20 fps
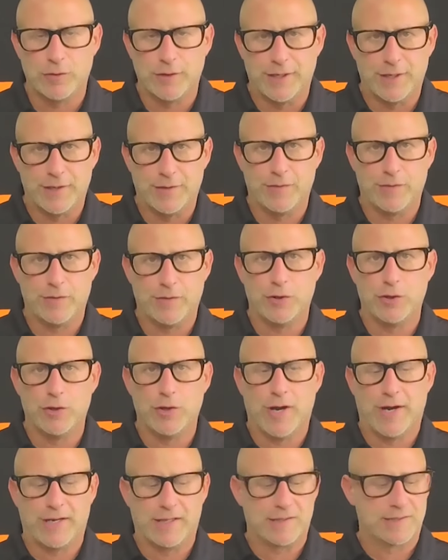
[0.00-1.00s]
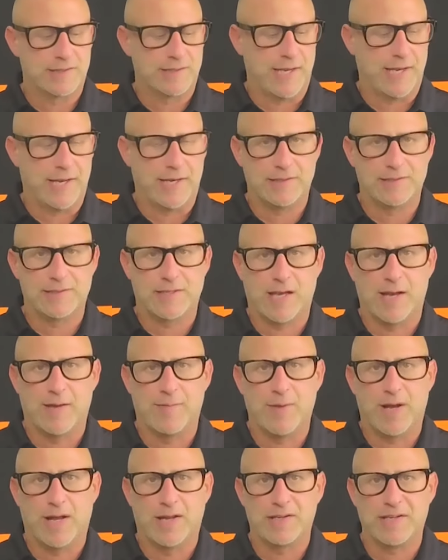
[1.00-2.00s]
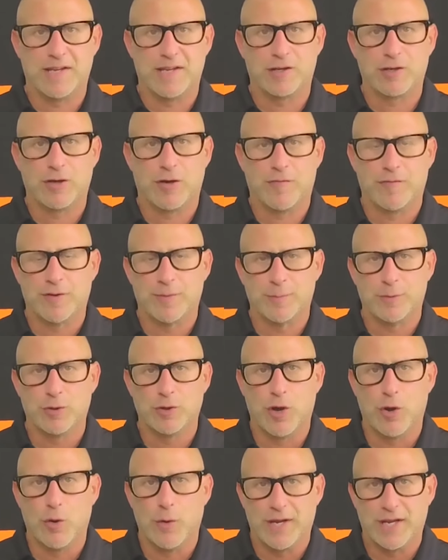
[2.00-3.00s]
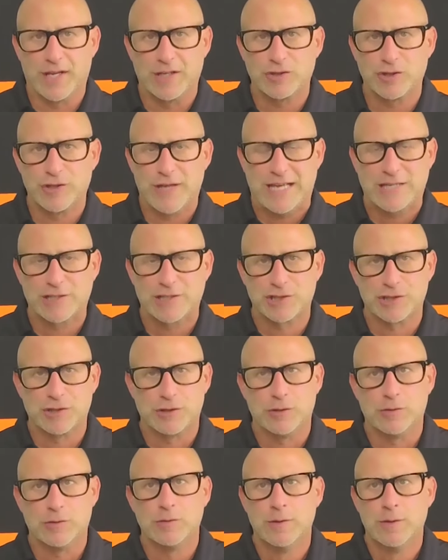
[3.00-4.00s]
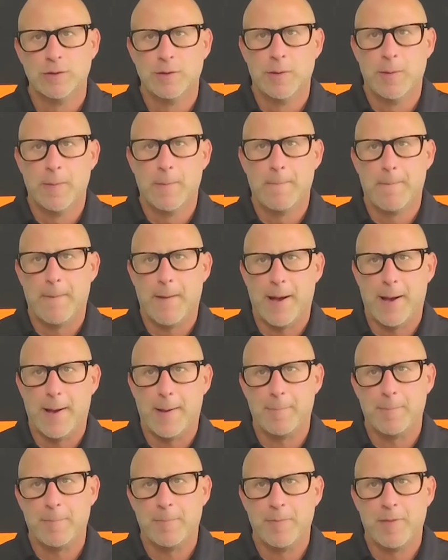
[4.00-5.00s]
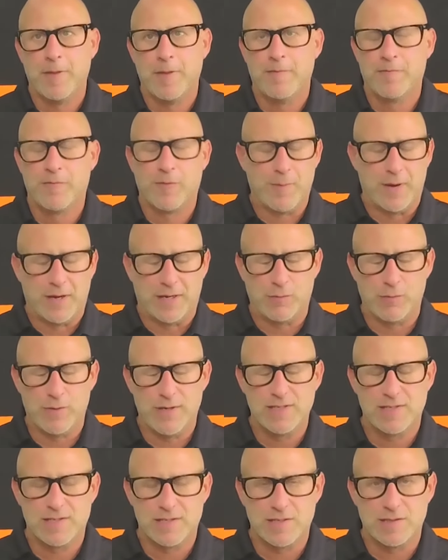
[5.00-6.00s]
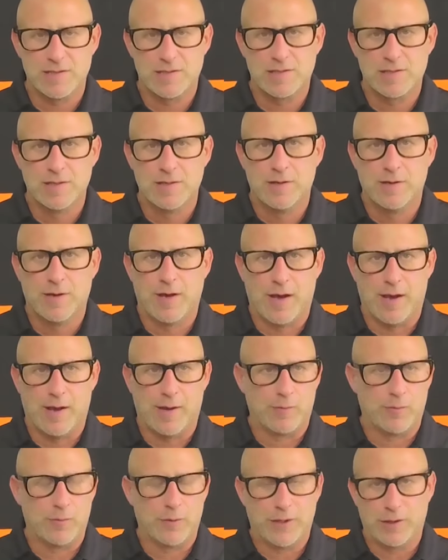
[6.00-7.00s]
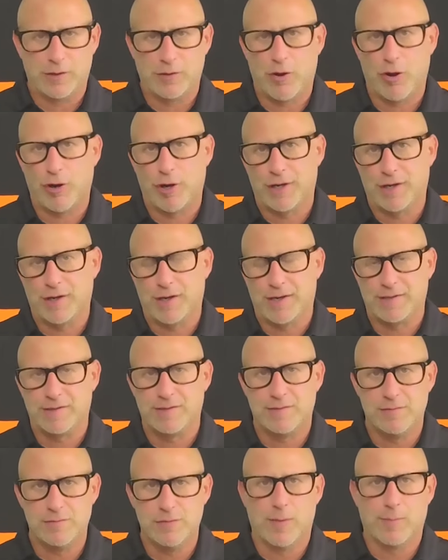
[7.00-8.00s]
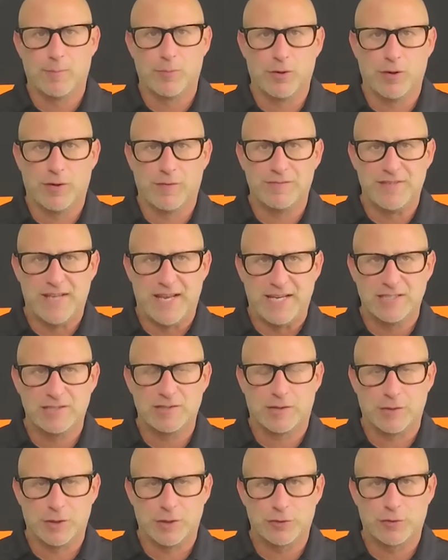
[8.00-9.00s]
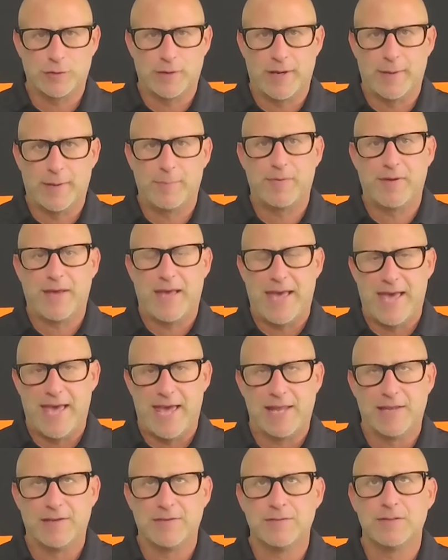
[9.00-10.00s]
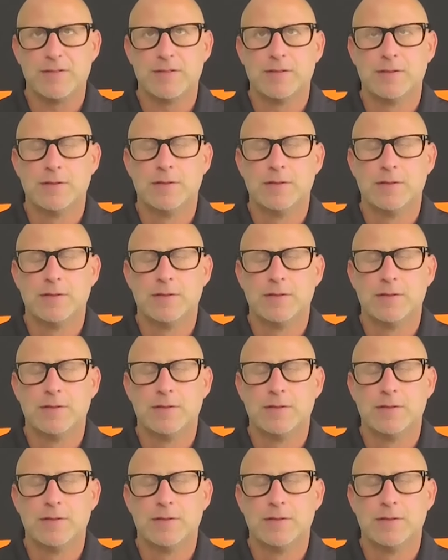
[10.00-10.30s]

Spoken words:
in the United States. I'm not yet comfortable going international for many reasons. Regarding like number of days on the trip and